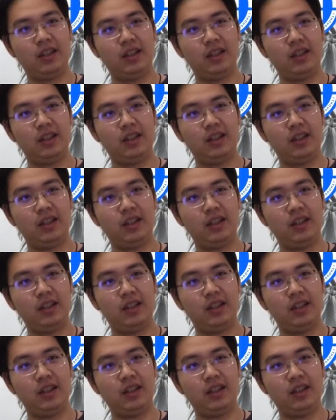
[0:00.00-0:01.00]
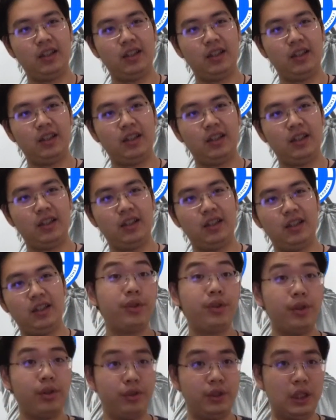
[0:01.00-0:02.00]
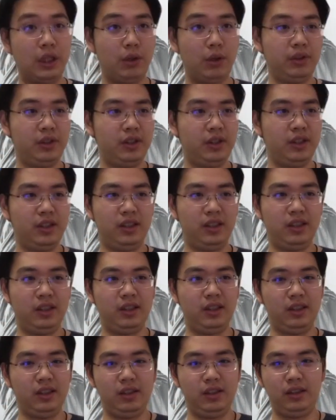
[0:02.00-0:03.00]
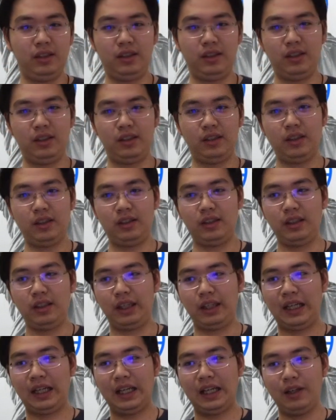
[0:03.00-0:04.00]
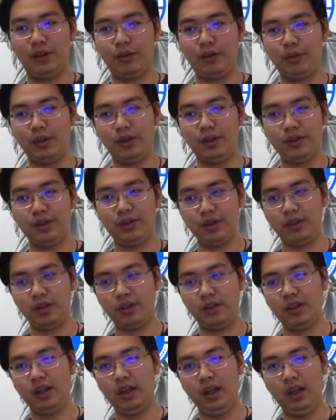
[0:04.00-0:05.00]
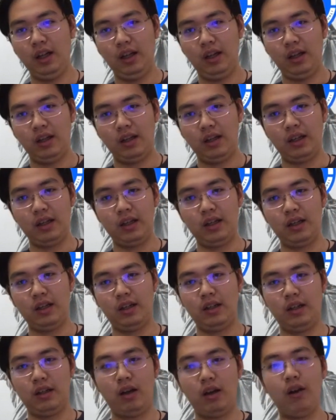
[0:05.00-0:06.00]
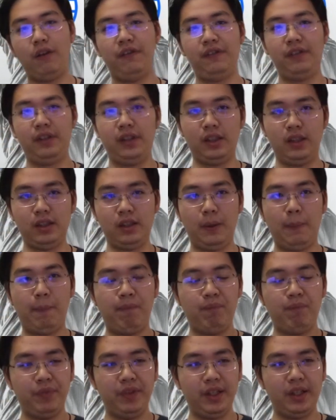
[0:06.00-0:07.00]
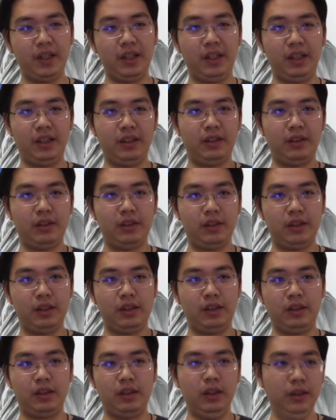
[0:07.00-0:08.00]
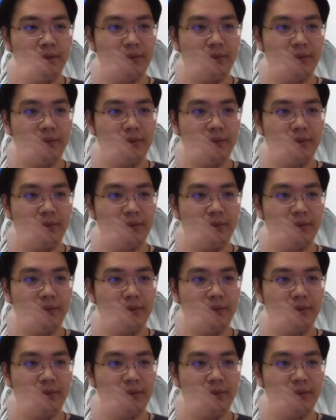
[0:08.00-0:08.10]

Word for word: uh like the EFF founders uh, used to wrote the, the, the declaration uh, of the, the